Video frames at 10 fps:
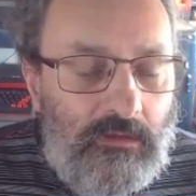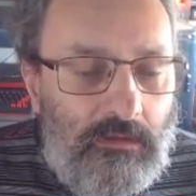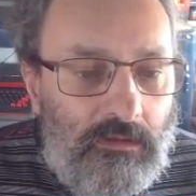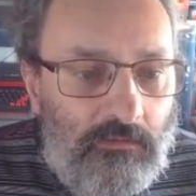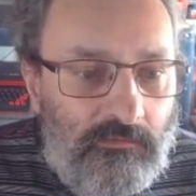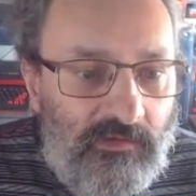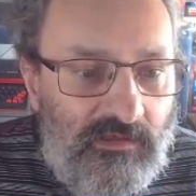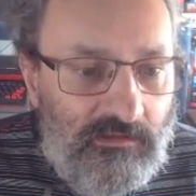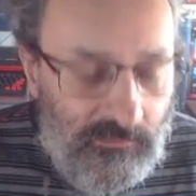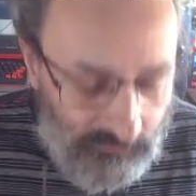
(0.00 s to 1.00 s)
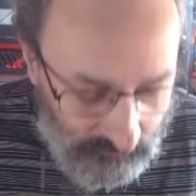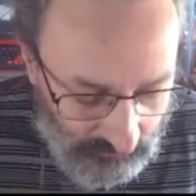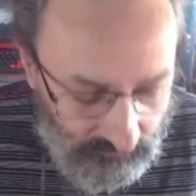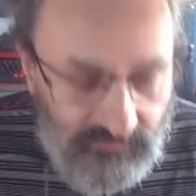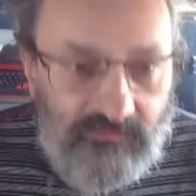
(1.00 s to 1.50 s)
And here, if I'm
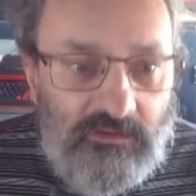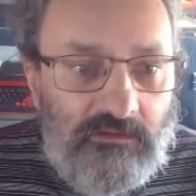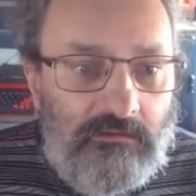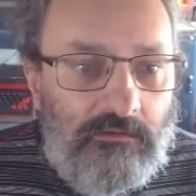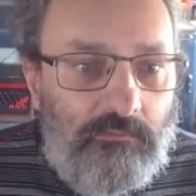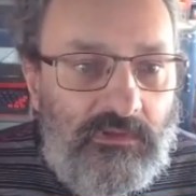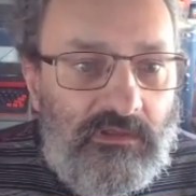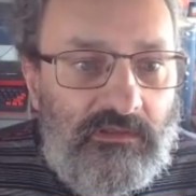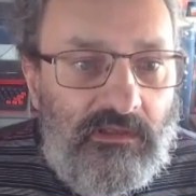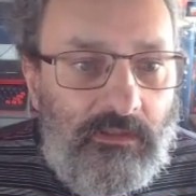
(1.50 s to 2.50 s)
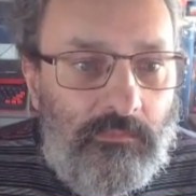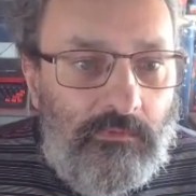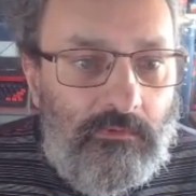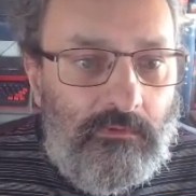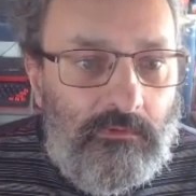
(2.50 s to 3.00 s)
not mistaken, we can
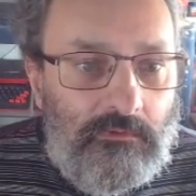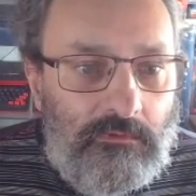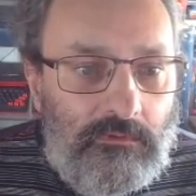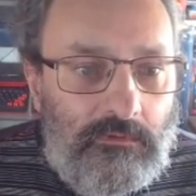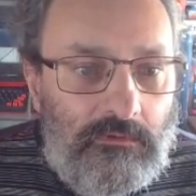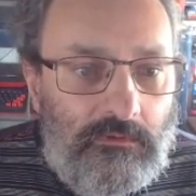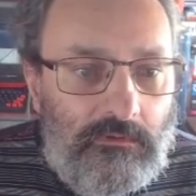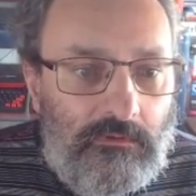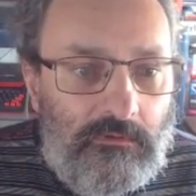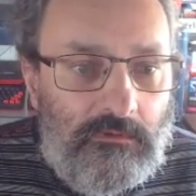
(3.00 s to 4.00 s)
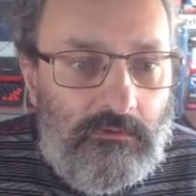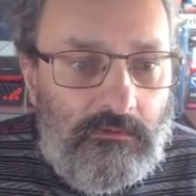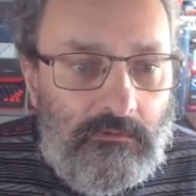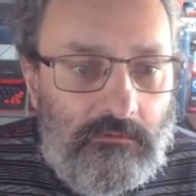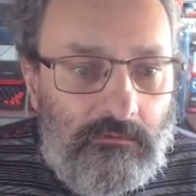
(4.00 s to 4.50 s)
enable
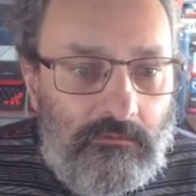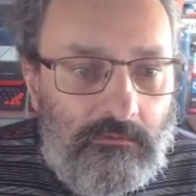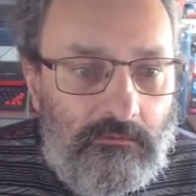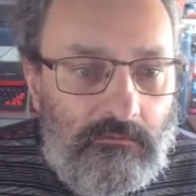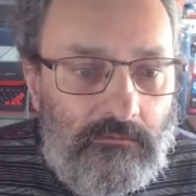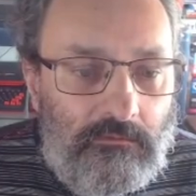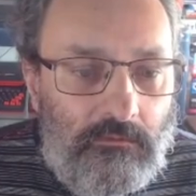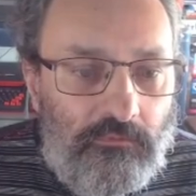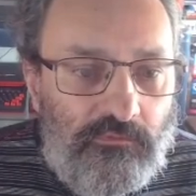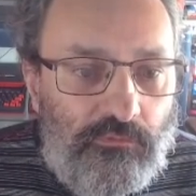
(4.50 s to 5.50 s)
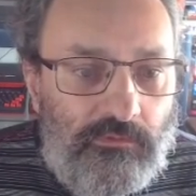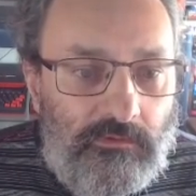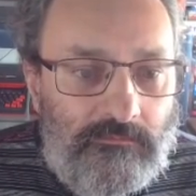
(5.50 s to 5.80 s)
a zone.